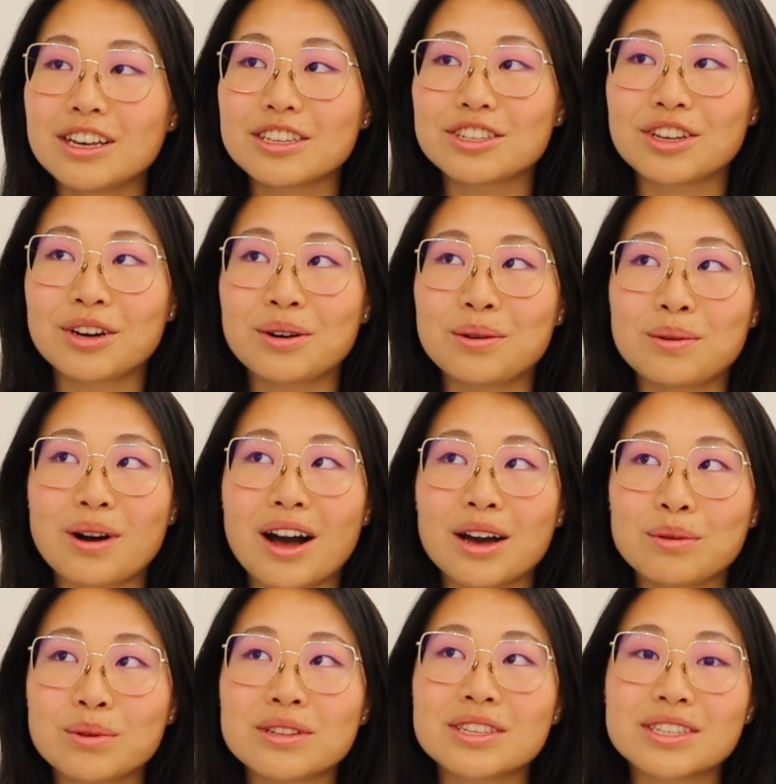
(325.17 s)
So
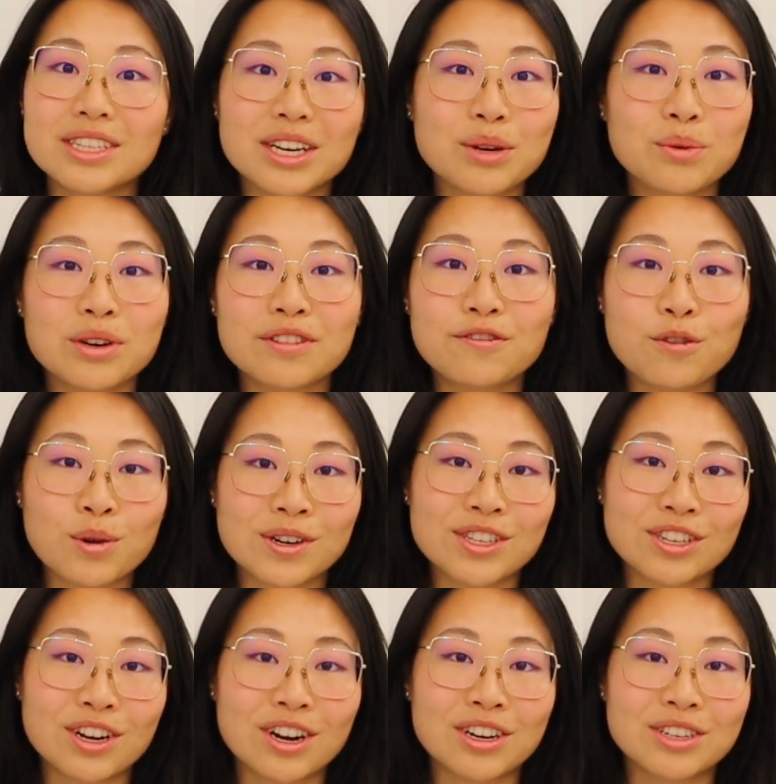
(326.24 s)
I would stick with 4
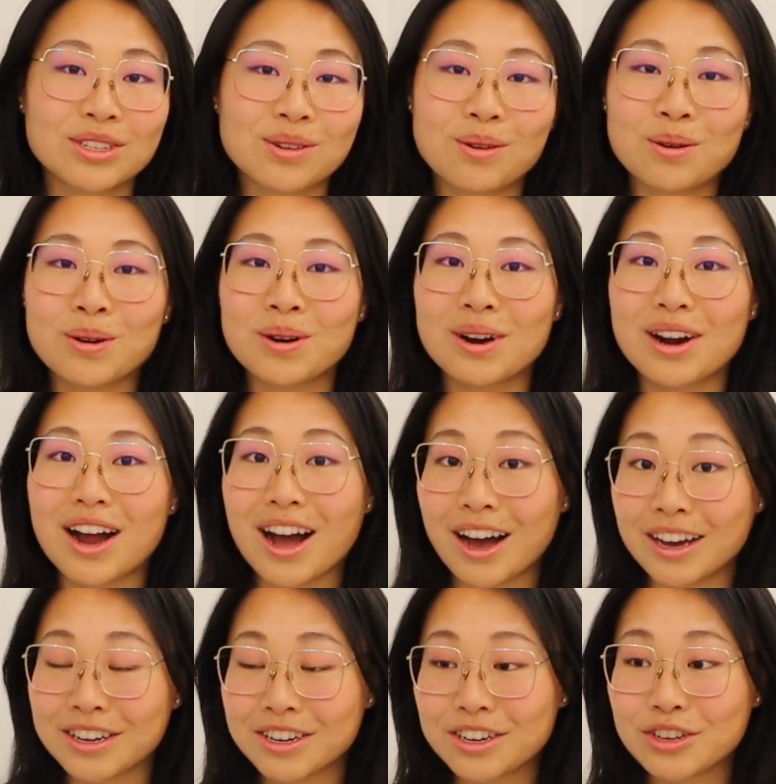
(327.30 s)
stars or
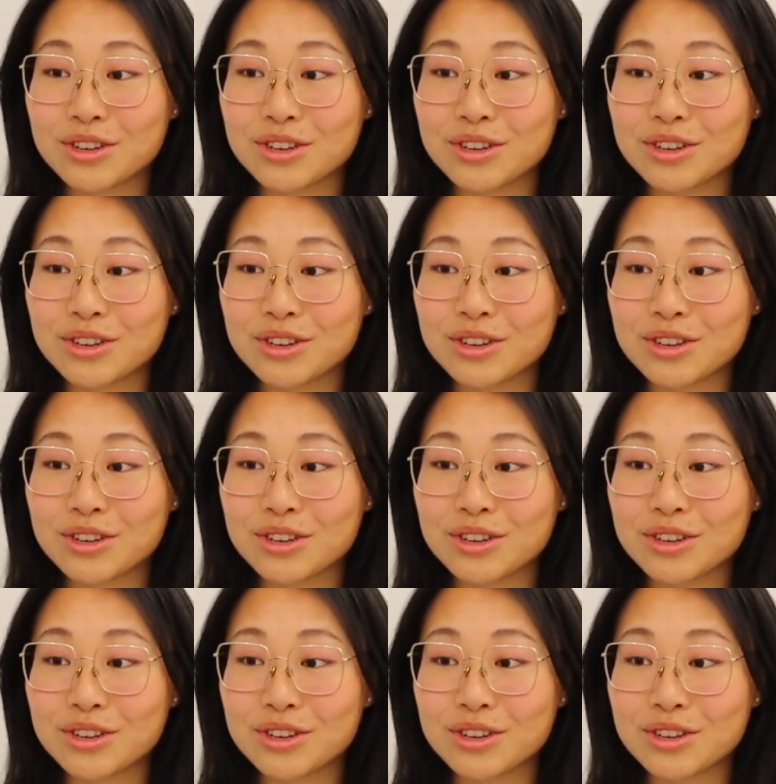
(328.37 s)
higher.